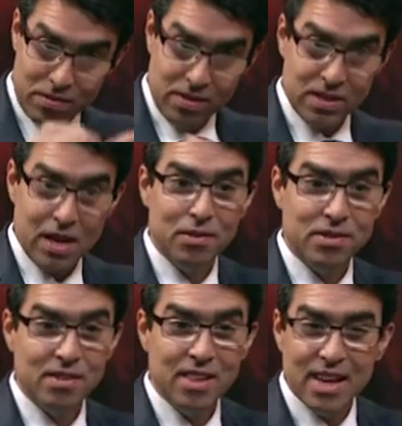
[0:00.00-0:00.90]
of
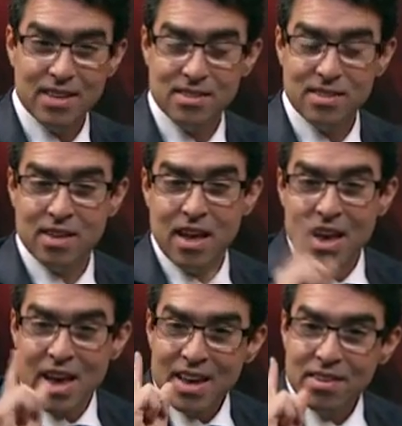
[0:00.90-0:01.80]
Chávez's legacies
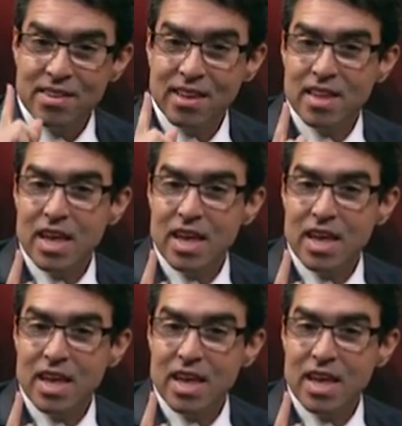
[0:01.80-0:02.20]
is that